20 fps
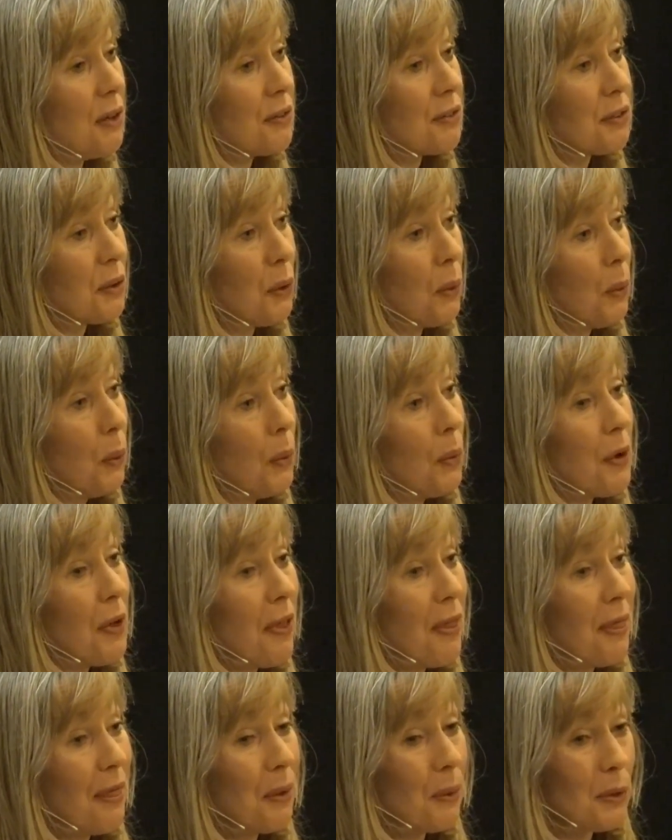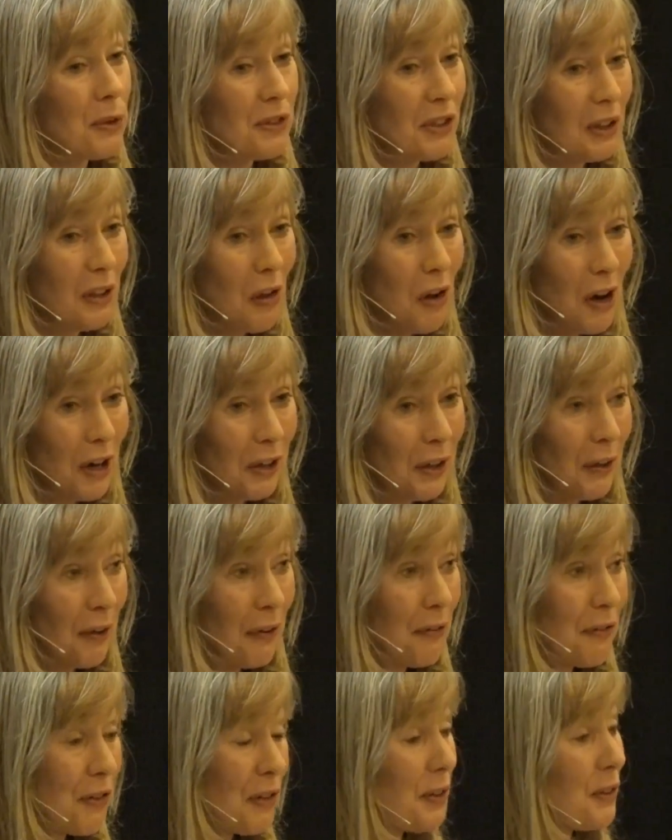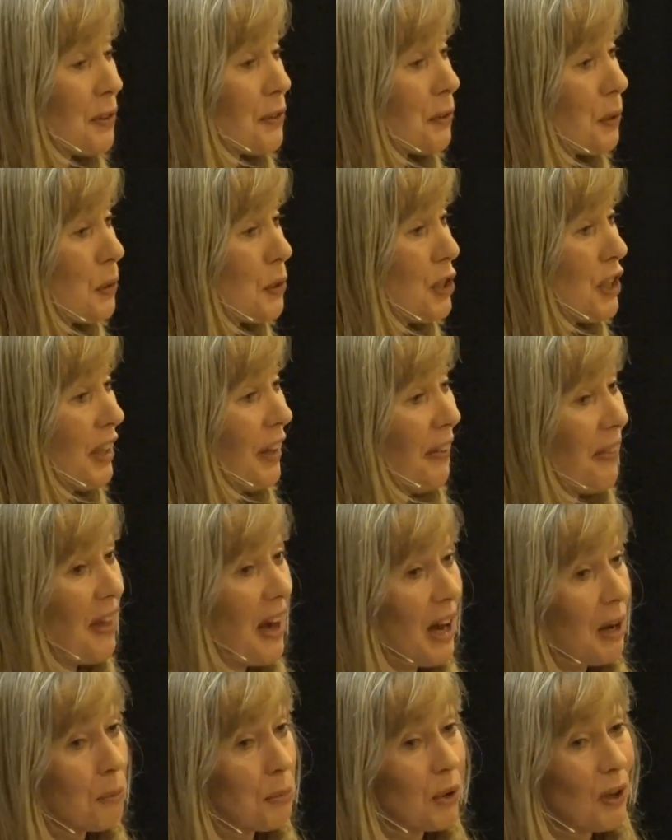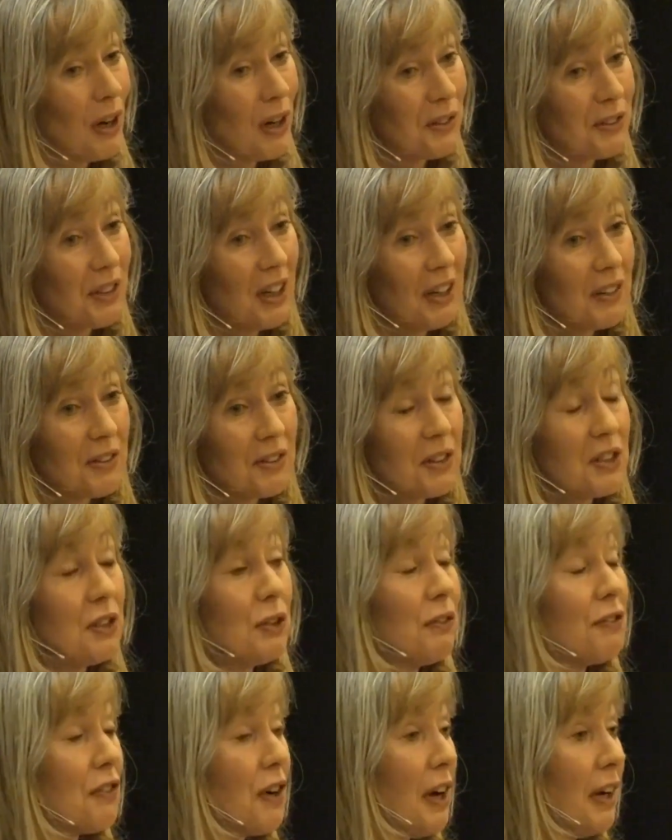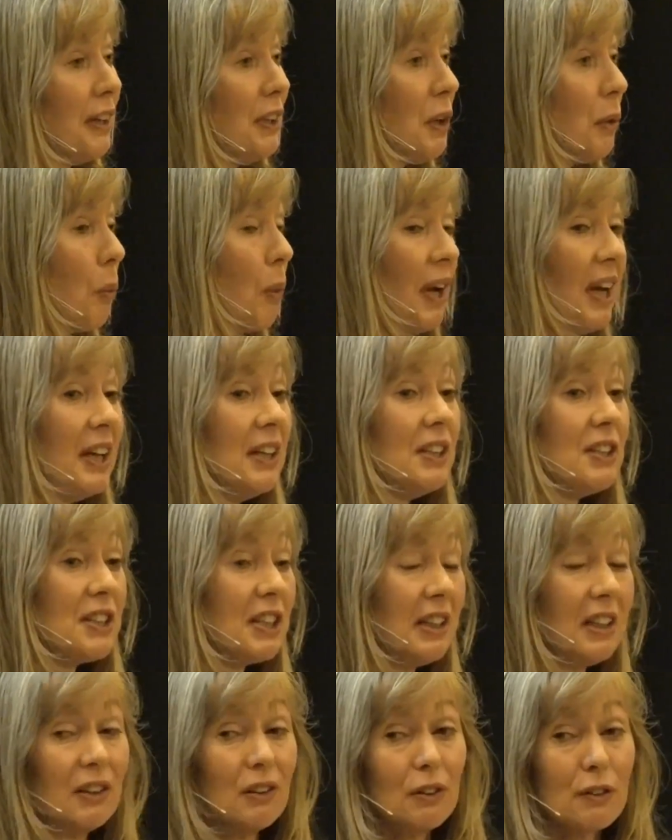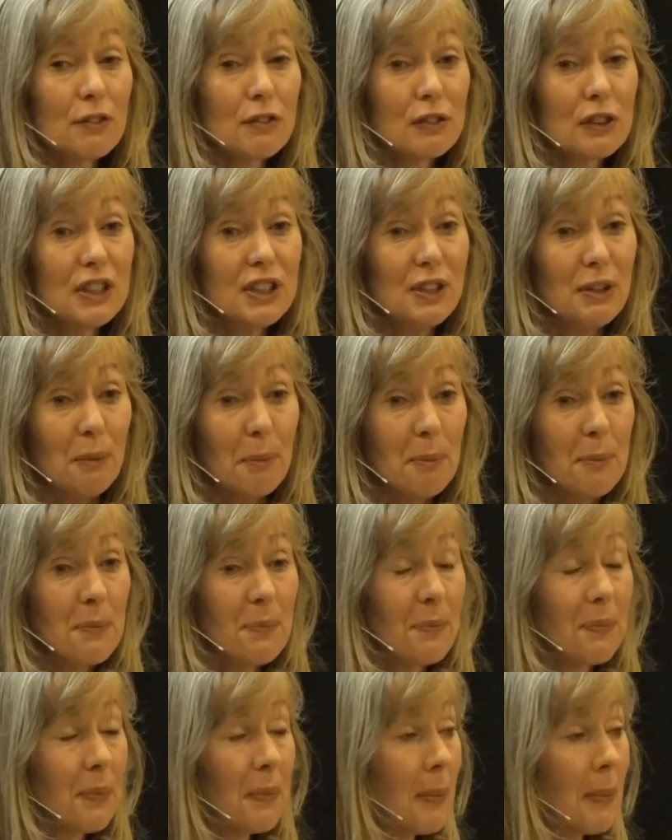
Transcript: So there was a lot of searching in that process to find a way to inner freedom.